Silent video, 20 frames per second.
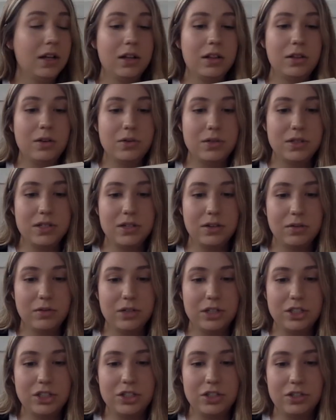Lucille
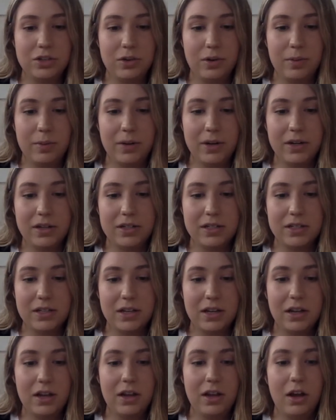reached into her purse.
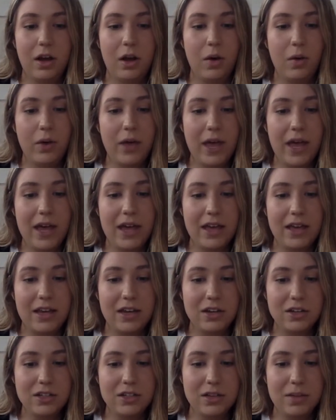"Okay,
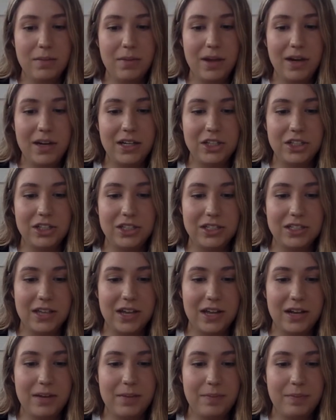here's some money," she
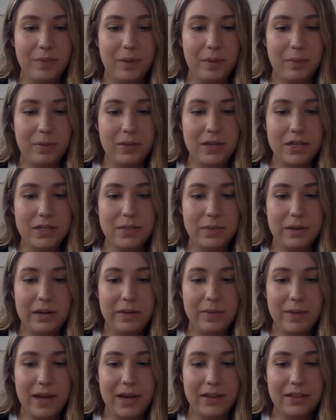said, "but please bring
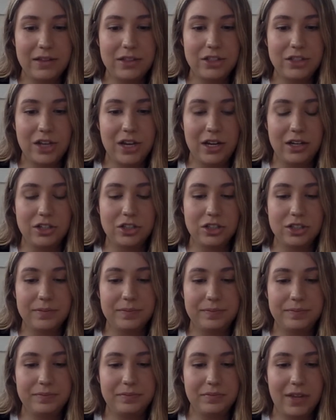back the change."
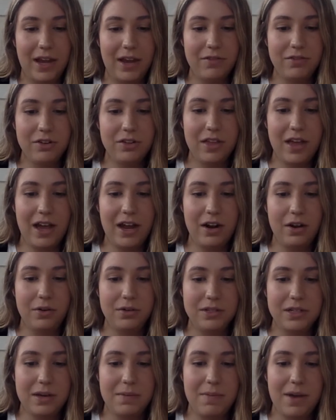After that,
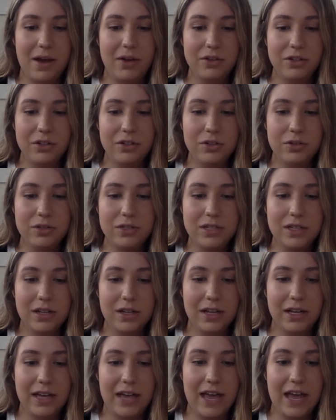Jose bowed to Lucille
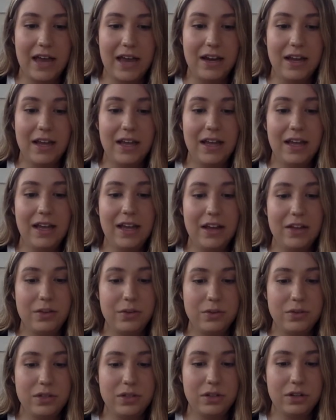again, and
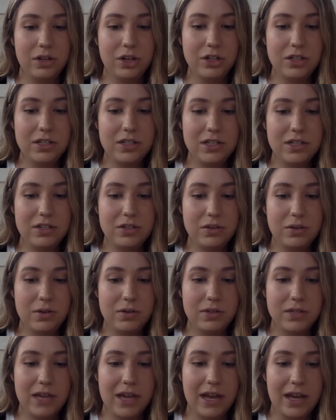Lucille curtsied to
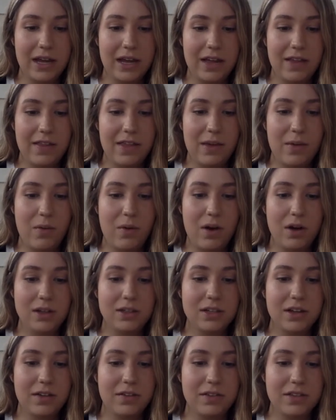Jose, and they walked
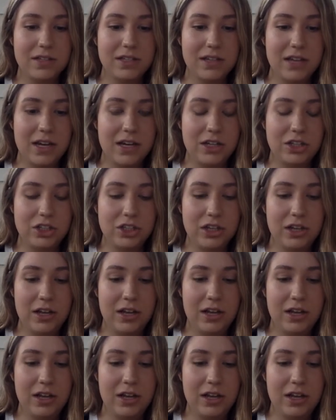off the stage.